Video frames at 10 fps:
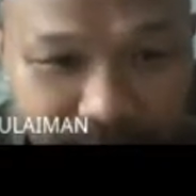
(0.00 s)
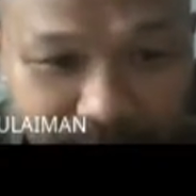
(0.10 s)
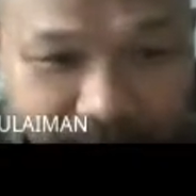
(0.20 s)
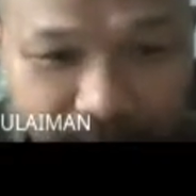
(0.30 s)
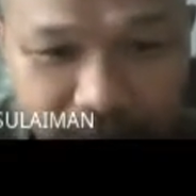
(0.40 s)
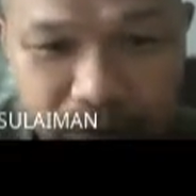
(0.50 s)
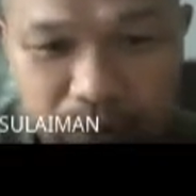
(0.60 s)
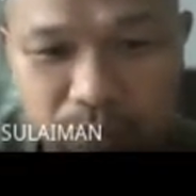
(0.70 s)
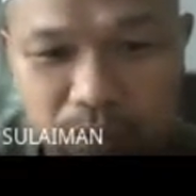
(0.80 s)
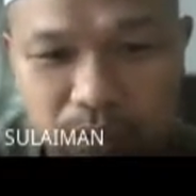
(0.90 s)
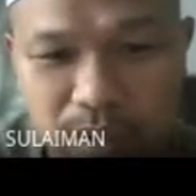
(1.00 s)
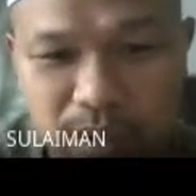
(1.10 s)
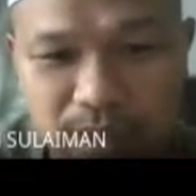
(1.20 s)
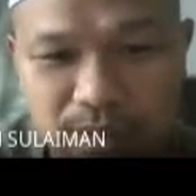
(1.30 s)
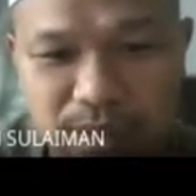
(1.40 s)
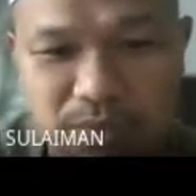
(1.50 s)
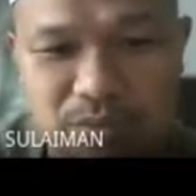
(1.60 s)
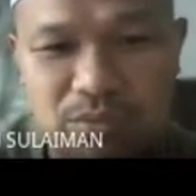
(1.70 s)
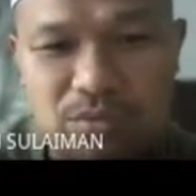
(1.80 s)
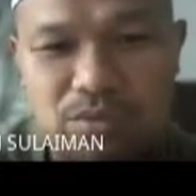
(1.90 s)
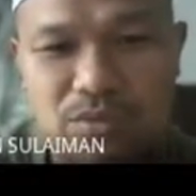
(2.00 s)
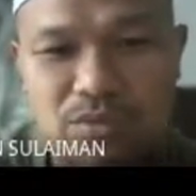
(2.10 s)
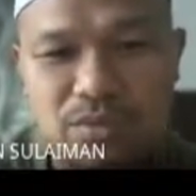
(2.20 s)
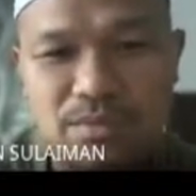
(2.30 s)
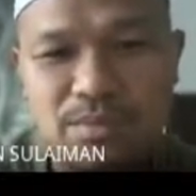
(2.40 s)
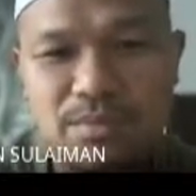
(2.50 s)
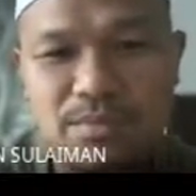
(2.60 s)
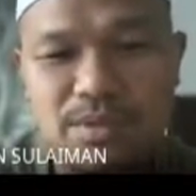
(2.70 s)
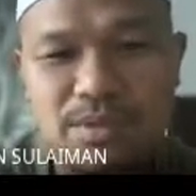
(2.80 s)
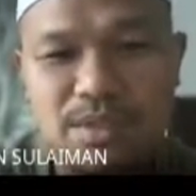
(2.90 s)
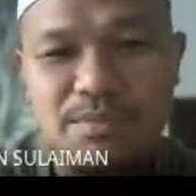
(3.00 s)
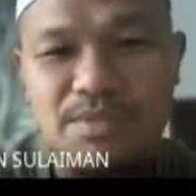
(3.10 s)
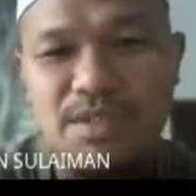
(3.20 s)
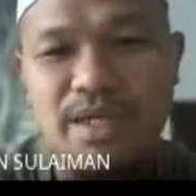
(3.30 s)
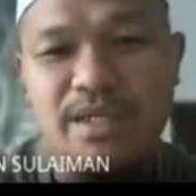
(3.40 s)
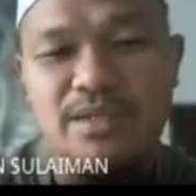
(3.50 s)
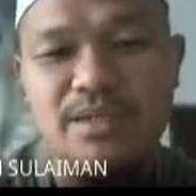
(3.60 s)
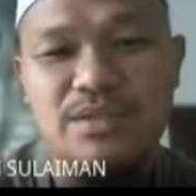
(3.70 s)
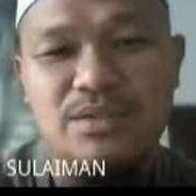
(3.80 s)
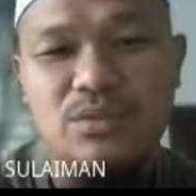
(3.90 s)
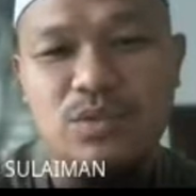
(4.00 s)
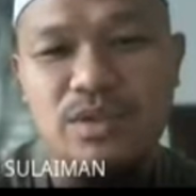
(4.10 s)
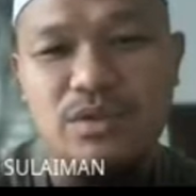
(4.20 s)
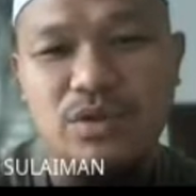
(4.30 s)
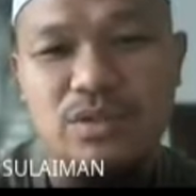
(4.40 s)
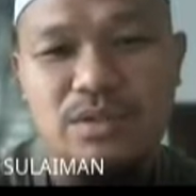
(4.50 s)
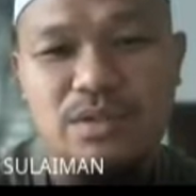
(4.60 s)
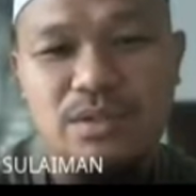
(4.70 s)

See, 10. So seems that it will not